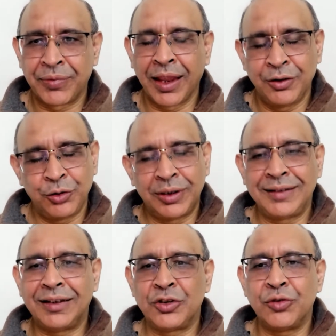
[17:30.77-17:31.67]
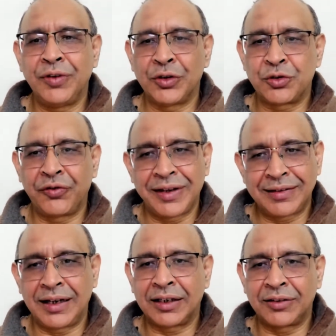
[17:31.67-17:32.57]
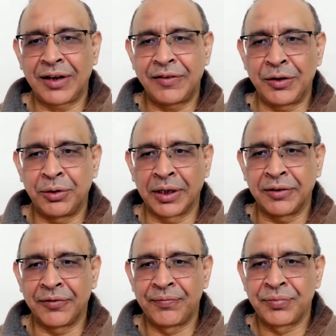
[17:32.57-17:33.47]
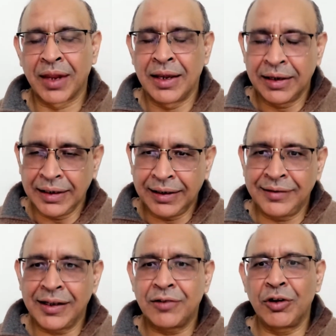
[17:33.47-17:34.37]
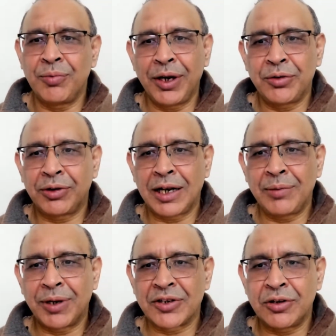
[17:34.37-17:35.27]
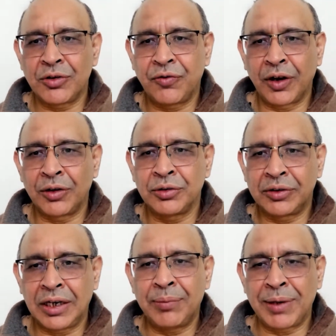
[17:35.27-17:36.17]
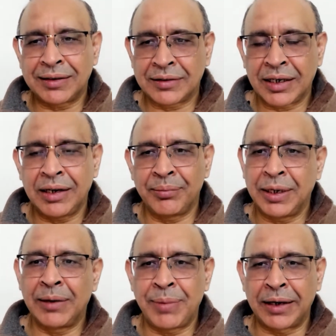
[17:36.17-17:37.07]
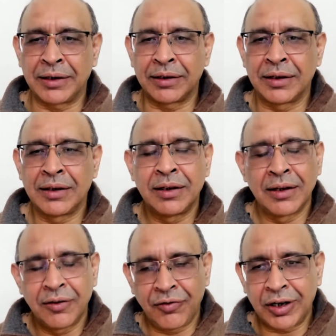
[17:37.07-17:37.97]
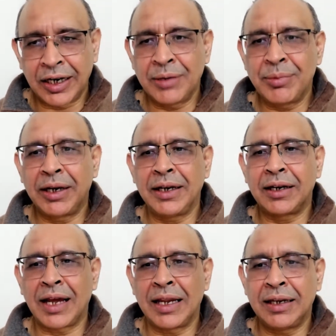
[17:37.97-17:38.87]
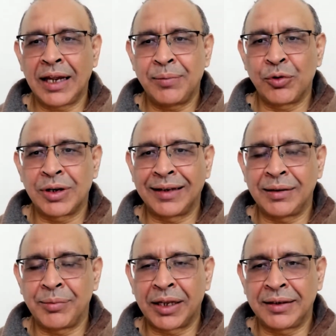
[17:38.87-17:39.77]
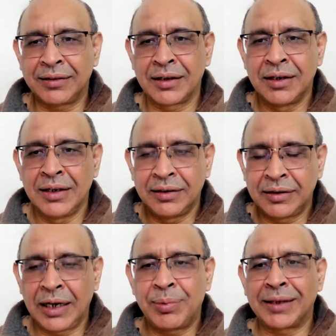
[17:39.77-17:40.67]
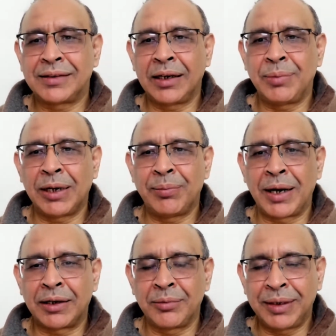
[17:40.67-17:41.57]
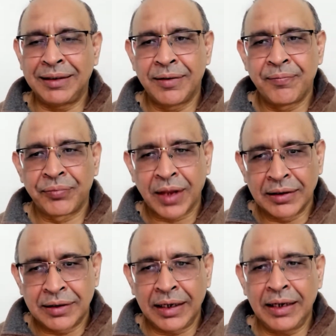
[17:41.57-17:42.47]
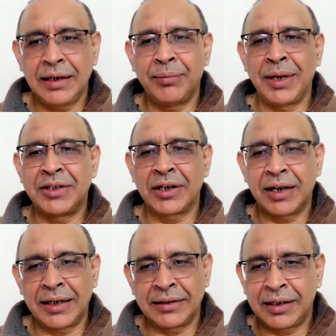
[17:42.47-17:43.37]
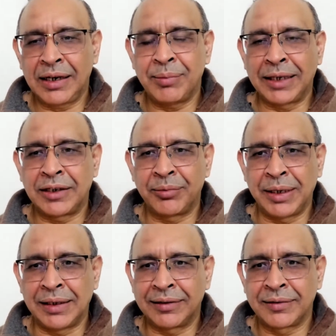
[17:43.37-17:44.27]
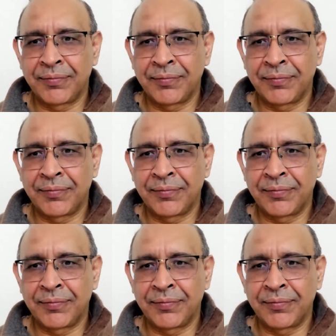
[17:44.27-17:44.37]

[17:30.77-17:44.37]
So this issue we used to face. That is why we don't give. Easier would be to tell patient to follow 3+3 meal pattern. For anybody at high hypoglycemia risk, 3+3 meal pattern means 3 major and 3 minor meals.